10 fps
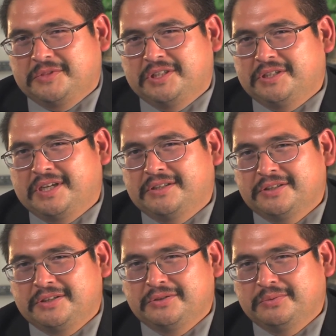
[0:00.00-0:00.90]
didn't have
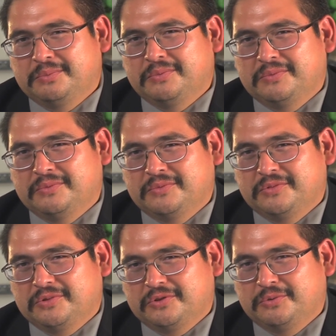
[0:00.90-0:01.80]
nothing
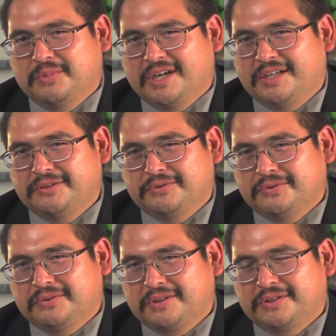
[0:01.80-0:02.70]
to buy, so
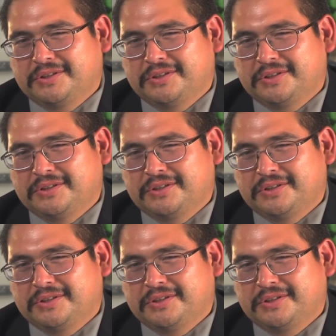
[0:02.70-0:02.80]
I